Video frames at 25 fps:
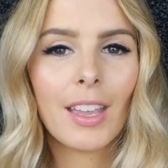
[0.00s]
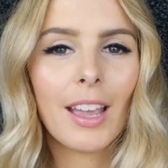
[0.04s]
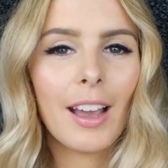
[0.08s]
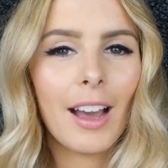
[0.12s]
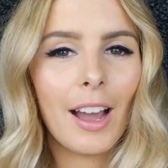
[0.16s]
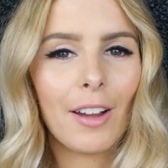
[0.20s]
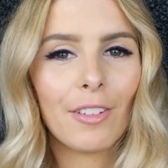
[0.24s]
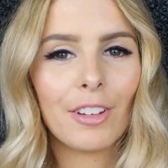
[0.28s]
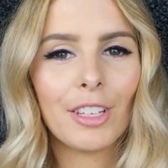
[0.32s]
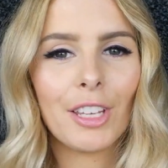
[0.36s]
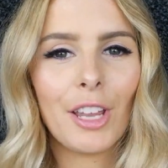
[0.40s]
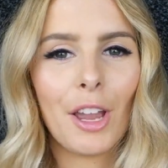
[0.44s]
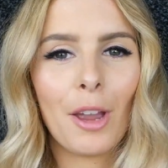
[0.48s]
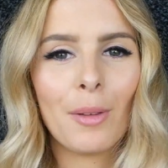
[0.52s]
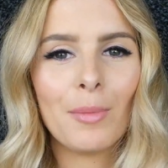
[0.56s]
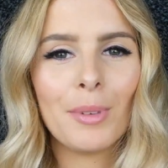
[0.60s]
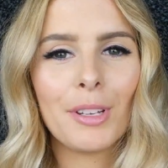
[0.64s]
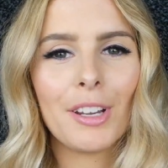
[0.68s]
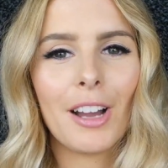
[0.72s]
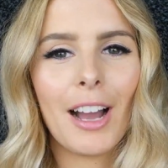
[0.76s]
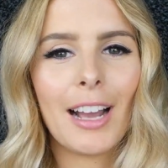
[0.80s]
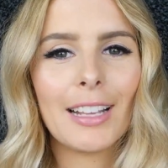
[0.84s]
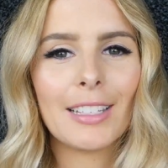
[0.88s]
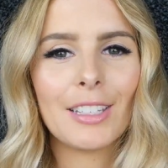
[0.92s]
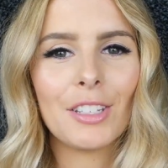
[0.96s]
I really hope
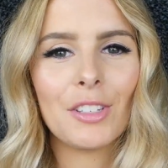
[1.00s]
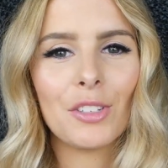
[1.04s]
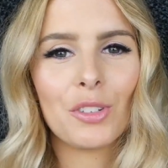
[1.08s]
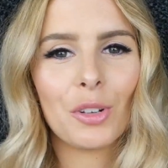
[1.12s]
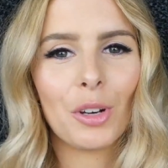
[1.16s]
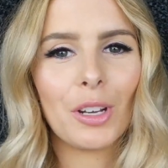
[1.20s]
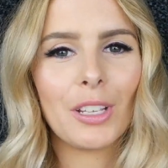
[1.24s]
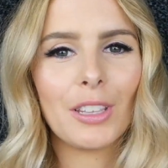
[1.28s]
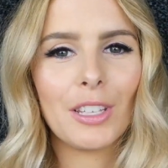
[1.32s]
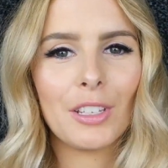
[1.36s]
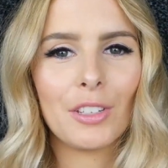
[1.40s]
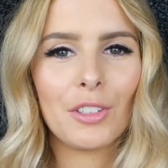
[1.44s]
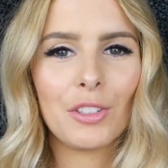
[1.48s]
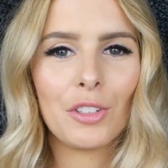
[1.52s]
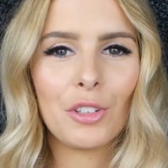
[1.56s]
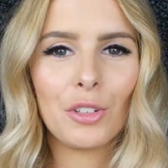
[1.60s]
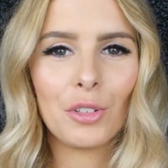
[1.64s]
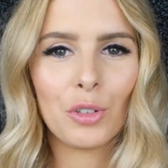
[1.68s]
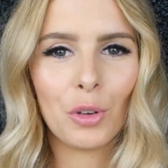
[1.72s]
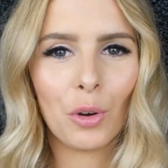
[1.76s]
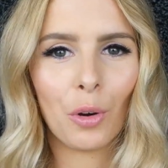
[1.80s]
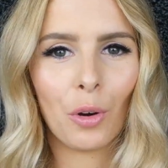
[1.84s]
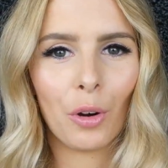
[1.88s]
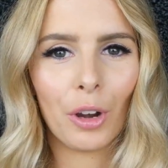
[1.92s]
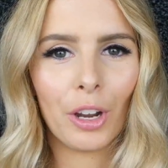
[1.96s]
you guys enjoyed this
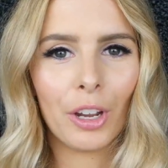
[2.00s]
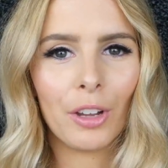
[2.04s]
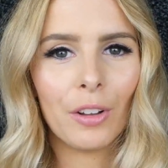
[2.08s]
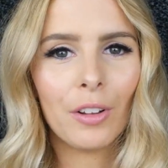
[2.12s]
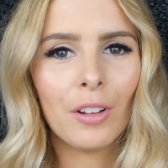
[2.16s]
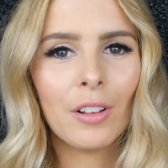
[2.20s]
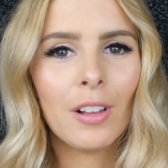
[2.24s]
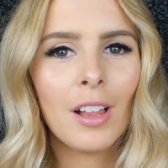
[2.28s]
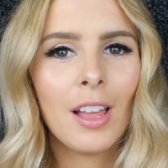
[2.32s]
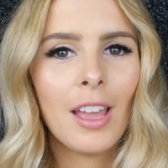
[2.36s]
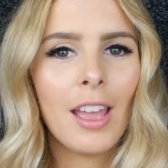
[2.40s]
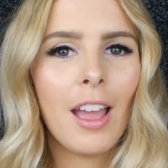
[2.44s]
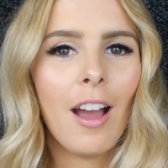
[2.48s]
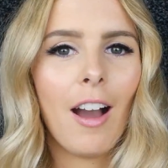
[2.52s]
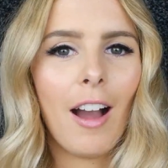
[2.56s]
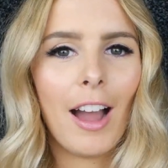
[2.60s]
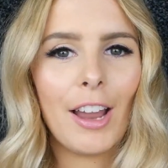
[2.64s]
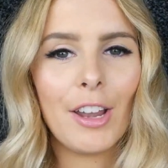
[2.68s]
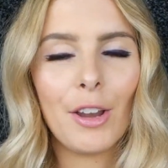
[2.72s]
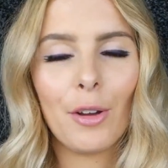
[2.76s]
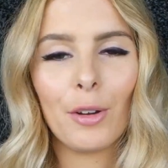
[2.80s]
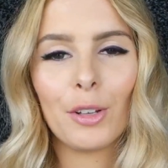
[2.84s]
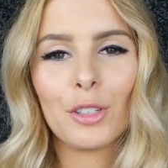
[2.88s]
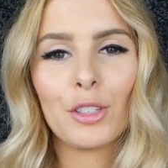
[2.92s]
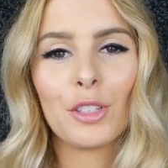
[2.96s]
tutorial.
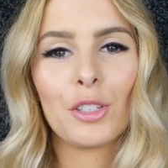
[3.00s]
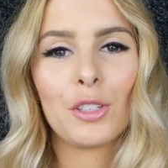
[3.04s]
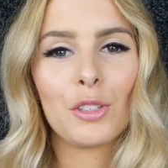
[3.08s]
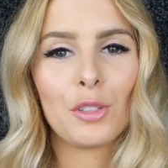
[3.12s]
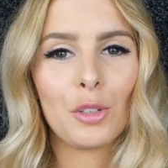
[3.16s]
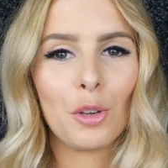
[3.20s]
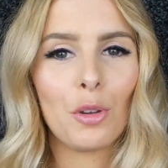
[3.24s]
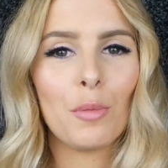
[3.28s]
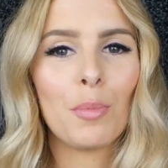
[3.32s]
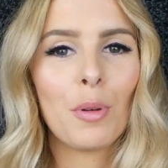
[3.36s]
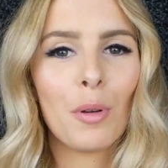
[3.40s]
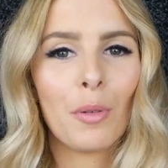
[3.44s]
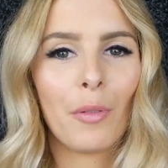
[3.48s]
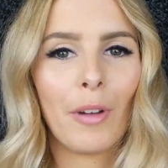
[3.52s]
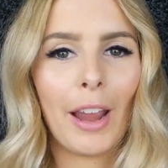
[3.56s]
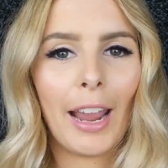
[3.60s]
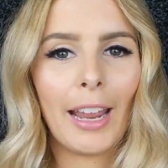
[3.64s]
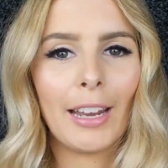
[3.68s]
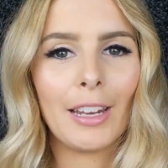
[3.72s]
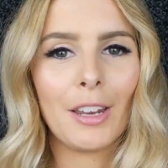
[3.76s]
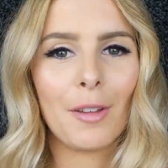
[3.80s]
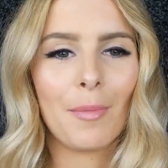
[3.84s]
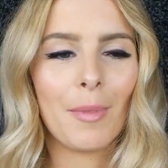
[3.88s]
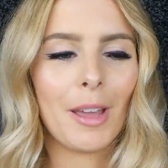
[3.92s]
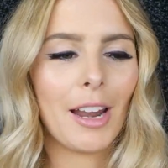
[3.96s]
I know it's super
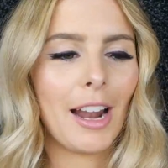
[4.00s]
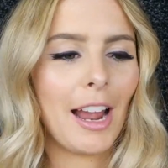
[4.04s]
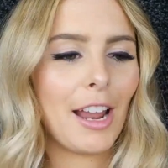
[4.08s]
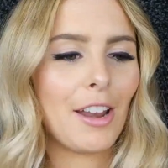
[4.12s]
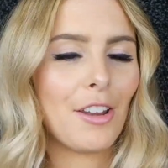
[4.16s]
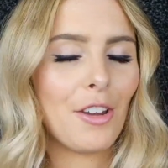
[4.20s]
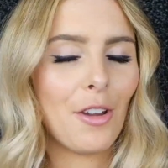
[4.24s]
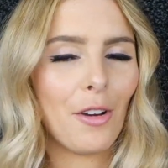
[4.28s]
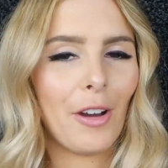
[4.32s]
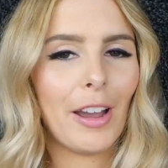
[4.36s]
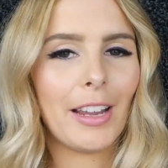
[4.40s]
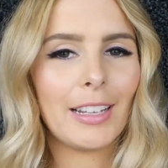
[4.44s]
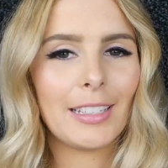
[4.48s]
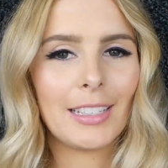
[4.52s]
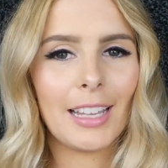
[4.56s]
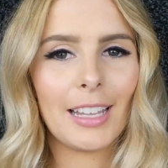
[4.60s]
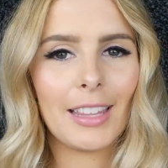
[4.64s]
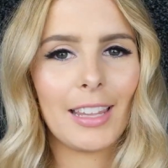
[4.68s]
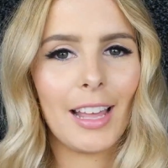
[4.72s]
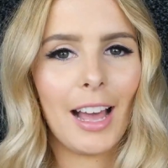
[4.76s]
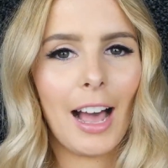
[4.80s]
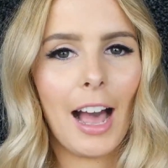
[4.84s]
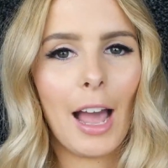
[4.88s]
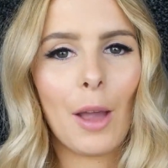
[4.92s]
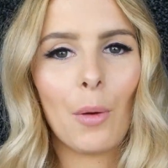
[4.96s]
random and I know I
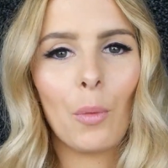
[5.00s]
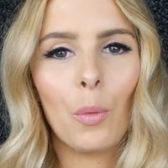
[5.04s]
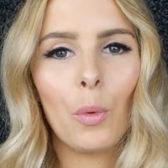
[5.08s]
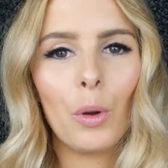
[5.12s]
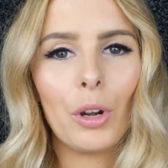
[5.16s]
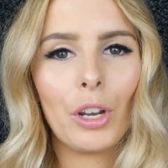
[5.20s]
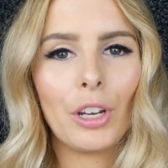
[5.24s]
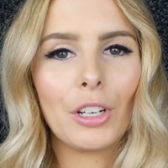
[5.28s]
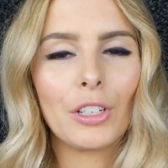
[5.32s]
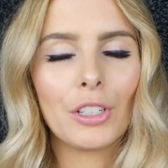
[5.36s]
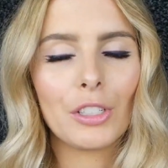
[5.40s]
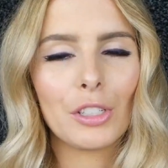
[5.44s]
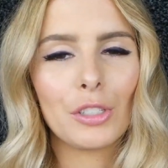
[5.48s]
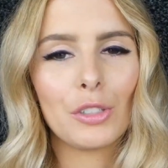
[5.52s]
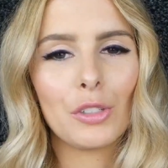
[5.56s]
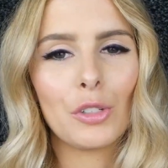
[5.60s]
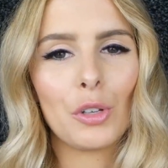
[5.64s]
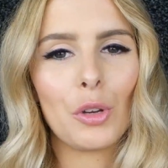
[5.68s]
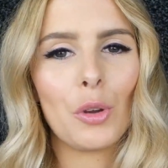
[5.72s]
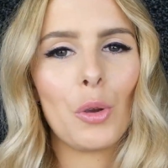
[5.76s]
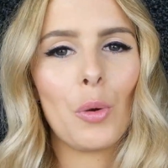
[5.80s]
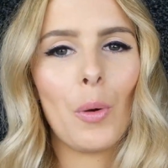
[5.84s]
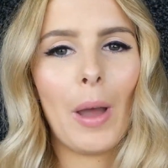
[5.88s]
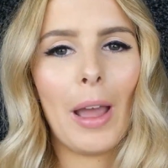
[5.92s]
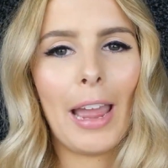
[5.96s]
said that I wouldn't
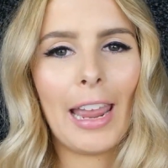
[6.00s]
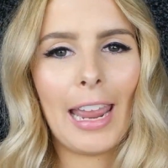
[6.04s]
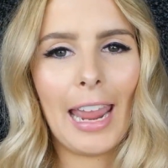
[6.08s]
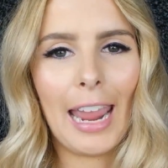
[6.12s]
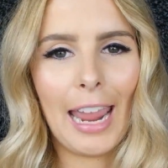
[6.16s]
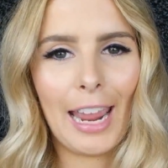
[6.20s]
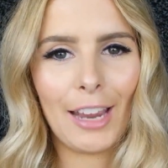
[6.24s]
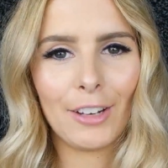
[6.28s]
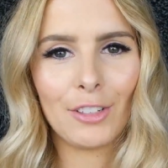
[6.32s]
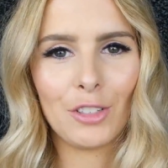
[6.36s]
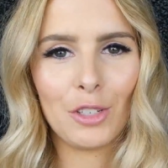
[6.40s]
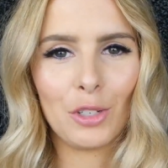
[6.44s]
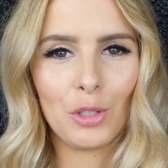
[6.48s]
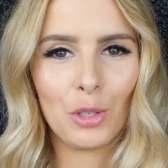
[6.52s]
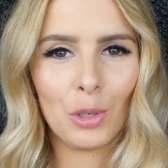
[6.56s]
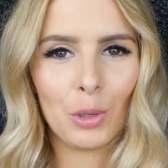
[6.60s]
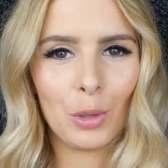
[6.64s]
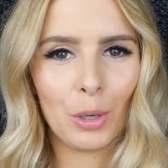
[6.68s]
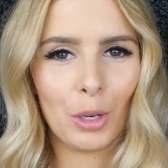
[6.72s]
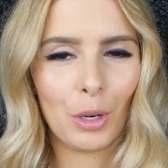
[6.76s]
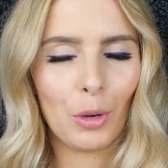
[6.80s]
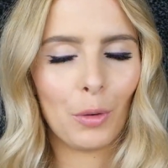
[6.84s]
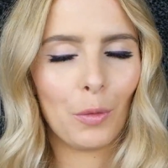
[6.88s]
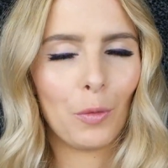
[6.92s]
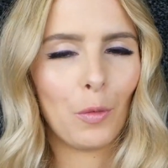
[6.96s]
do a hair
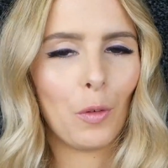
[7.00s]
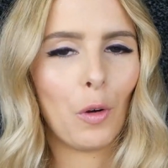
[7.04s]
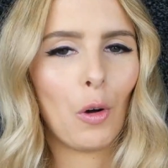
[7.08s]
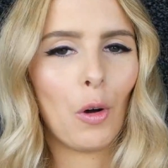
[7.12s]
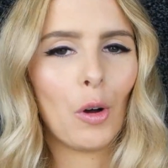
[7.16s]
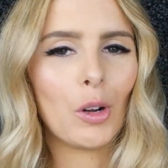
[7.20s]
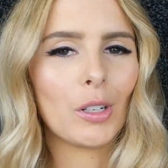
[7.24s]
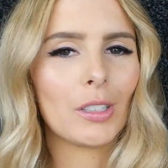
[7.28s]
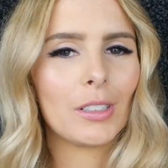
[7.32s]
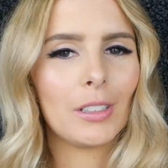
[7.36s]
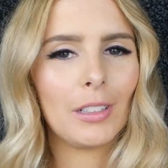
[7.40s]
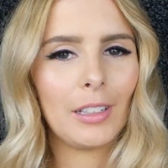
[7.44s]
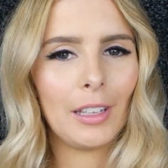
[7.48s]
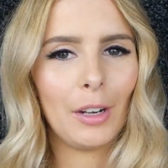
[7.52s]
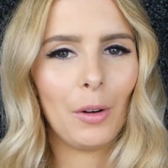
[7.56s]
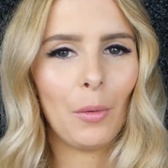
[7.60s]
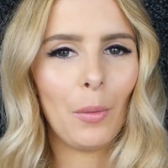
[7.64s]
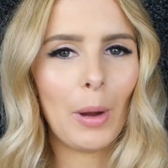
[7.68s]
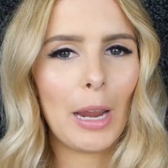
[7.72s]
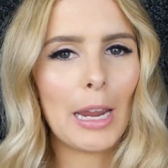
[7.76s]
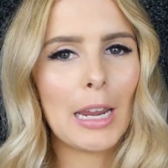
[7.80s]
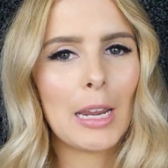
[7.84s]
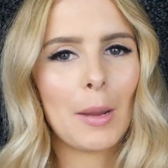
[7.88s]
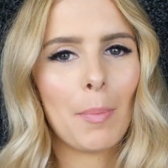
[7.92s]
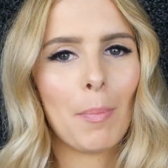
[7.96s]
tutorial for Glitter
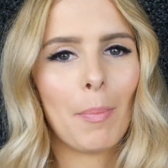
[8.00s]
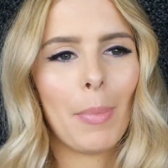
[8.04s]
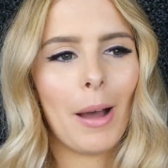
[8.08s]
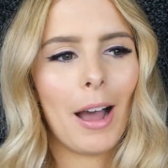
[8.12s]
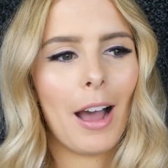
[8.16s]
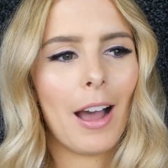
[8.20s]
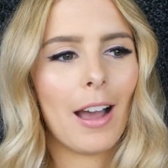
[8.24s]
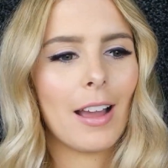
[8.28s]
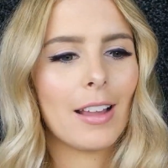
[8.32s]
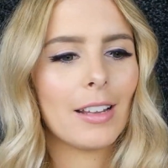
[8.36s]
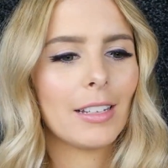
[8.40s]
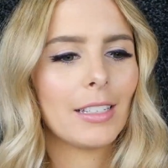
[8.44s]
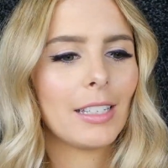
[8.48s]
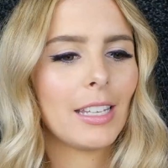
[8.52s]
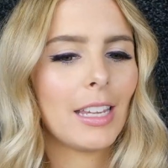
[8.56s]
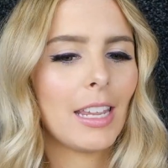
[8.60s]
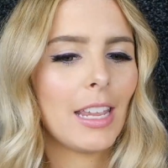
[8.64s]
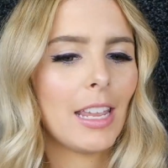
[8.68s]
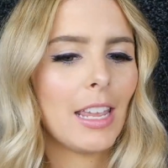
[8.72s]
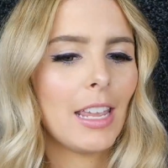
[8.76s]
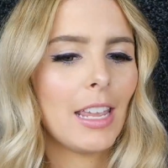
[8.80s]
Week, but